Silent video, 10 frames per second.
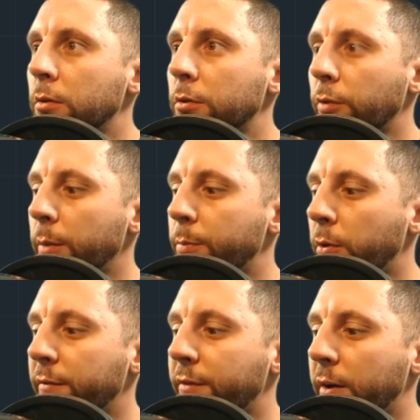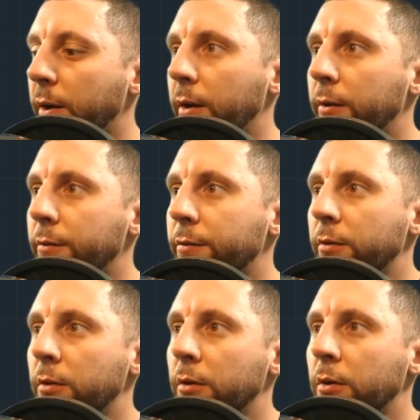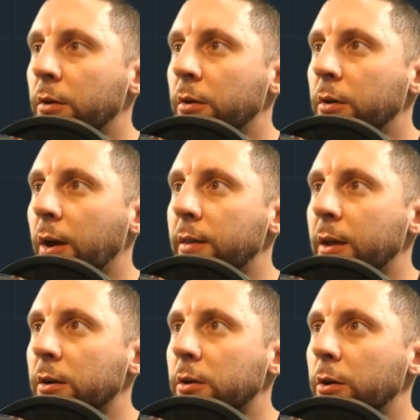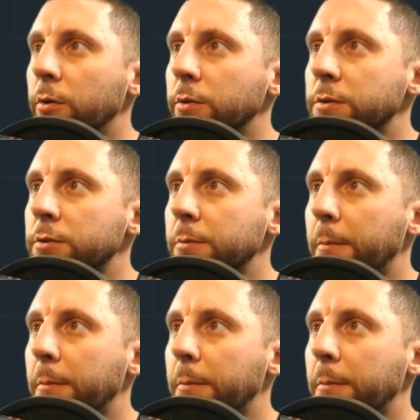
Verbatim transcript: 3.5, and then close.